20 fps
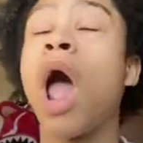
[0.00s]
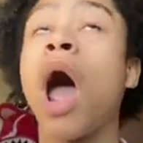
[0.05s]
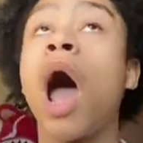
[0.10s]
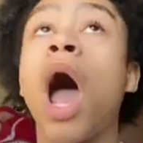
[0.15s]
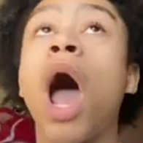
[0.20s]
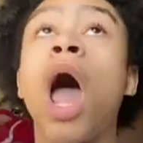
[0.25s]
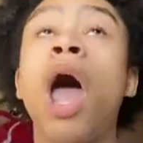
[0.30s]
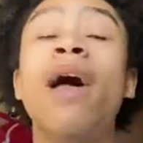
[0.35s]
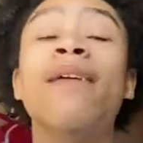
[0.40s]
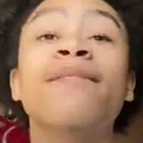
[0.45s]

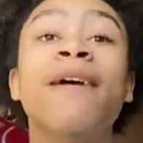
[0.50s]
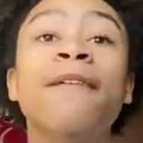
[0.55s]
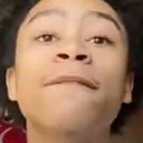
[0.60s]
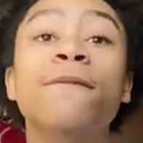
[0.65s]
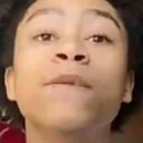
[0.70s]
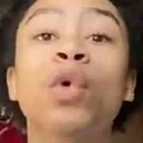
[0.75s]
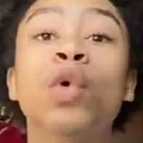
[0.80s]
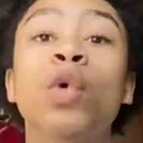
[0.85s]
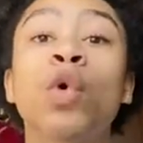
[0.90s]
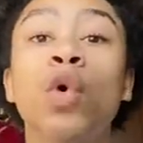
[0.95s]
if I
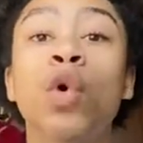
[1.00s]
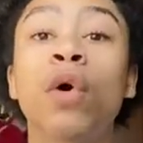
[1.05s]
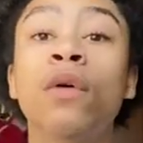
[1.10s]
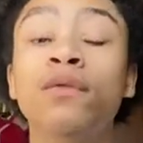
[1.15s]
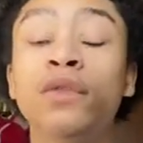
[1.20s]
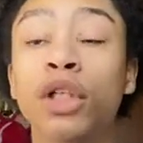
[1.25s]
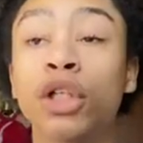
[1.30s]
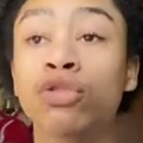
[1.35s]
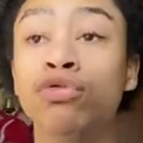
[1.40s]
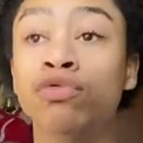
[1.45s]
fall off
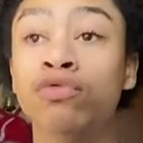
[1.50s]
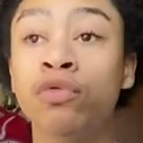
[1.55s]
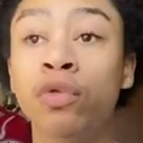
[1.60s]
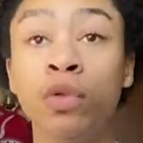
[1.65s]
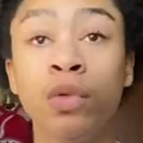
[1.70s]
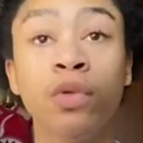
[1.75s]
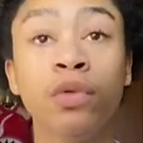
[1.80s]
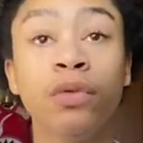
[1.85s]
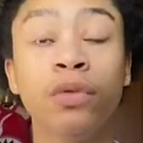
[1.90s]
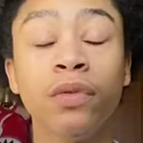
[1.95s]
this
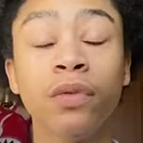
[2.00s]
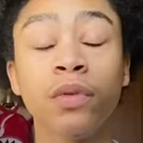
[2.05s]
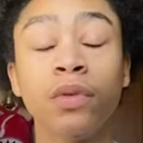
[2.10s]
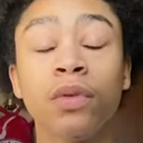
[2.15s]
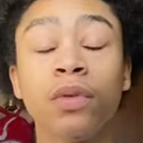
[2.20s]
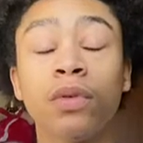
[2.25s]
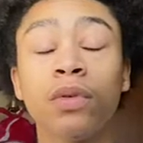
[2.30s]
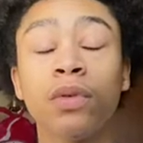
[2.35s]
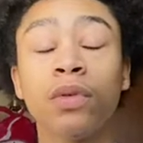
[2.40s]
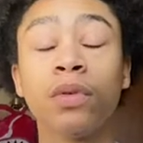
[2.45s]
roof,
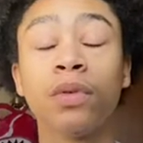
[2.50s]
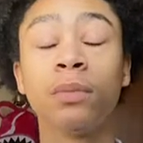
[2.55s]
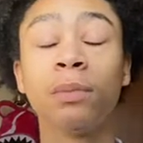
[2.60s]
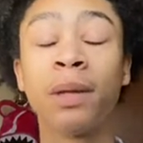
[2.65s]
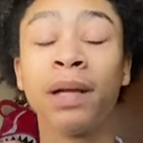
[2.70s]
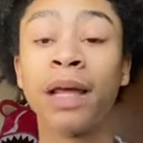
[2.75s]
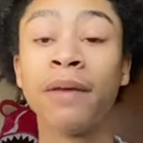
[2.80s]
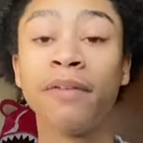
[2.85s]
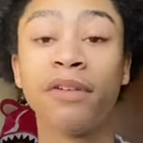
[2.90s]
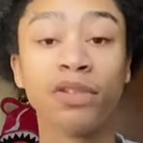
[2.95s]
my
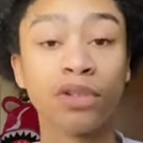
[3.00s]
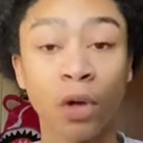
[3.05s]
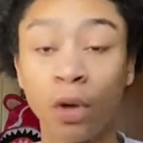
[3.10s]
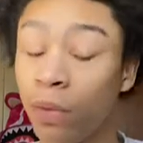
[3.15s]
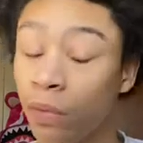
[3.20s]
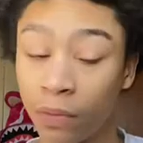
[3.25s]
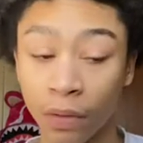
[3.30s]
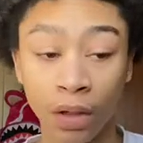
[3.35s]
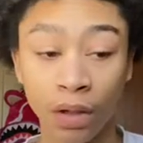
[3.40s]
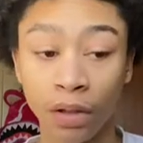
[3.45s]
life is
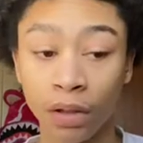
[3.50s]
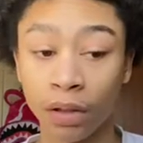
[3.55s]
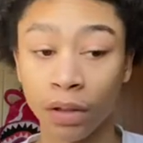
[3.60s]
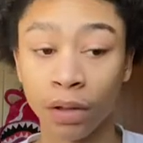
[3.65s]
over.